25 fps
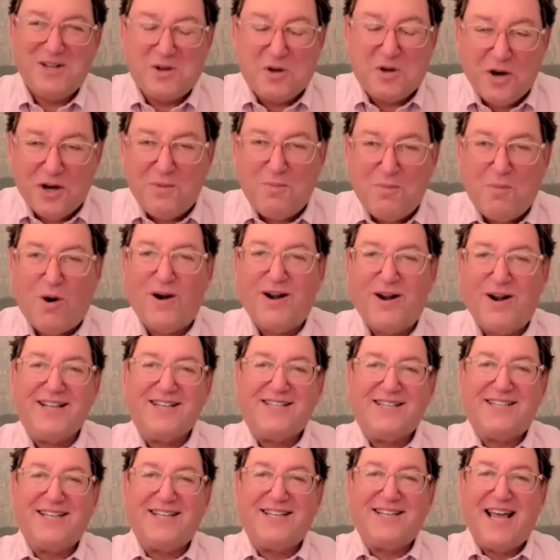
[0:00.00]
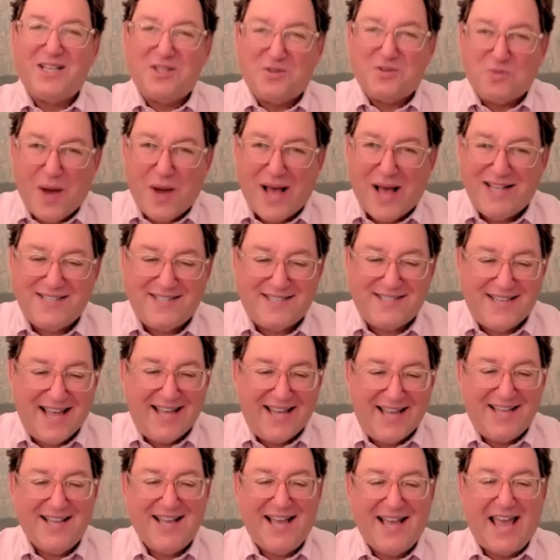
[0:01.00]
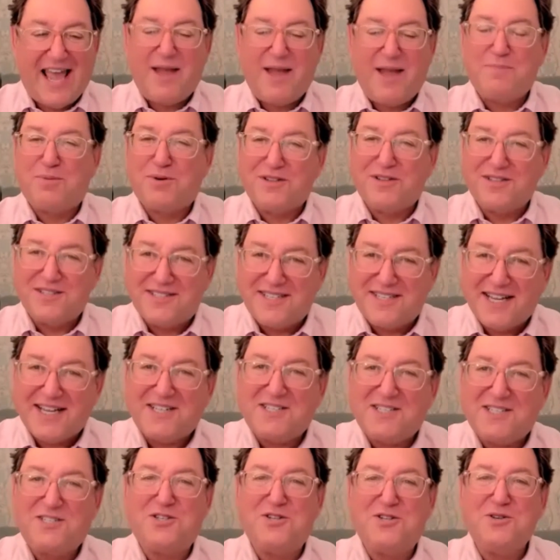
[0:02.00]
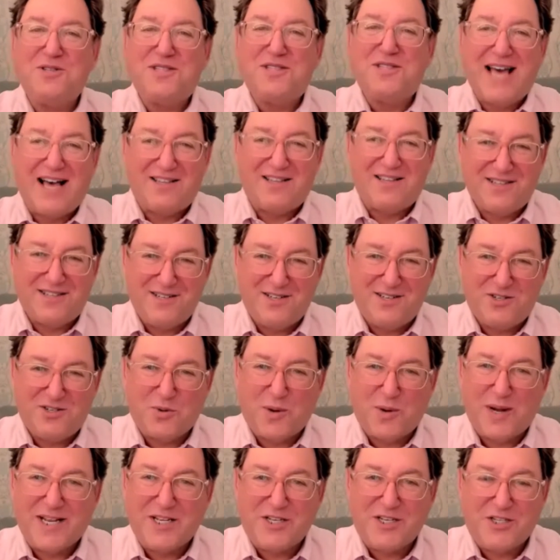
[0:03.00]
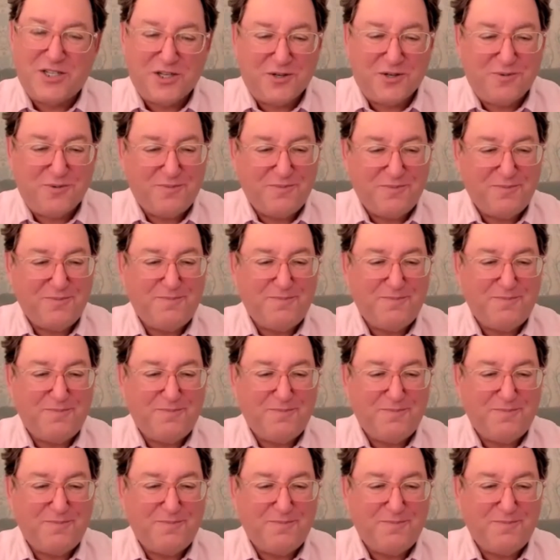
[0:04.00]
Good morning. Today is Wednesday, April 6, 2022.